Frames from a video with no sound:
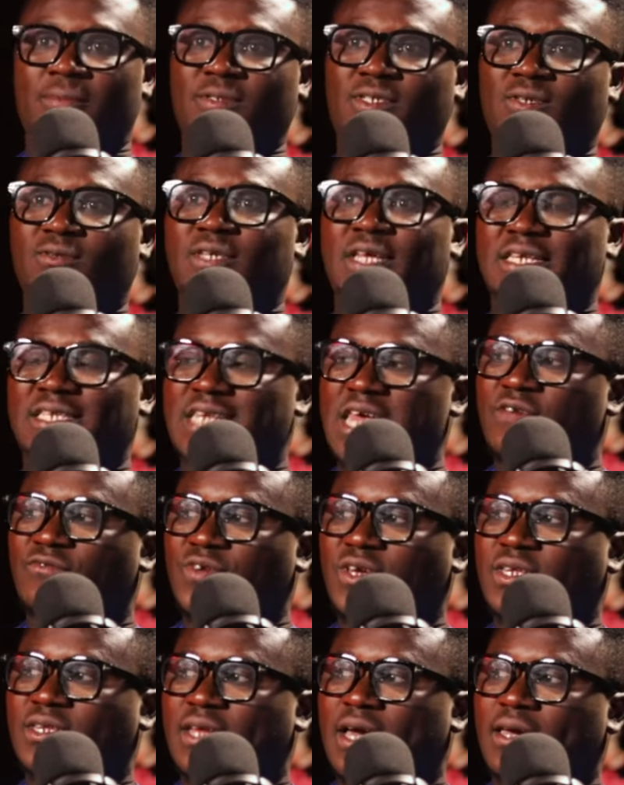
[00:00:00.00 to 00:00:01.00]
I'm still the
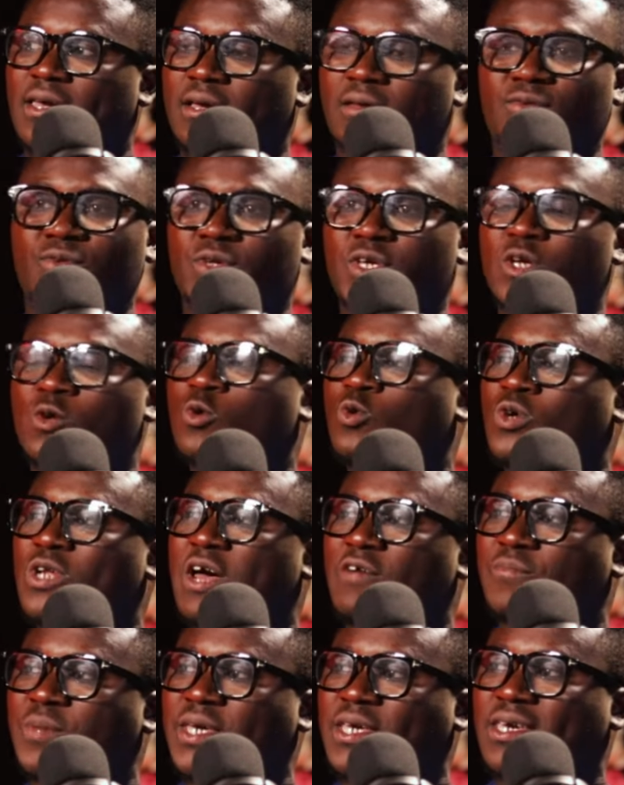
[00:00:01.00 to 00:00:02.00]
David, the king, you could
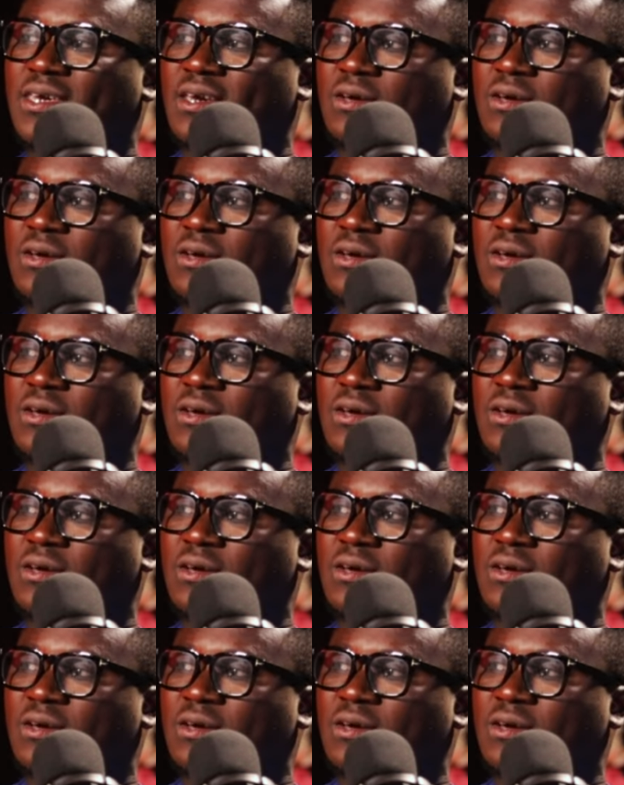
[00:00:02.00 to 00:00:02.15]
have been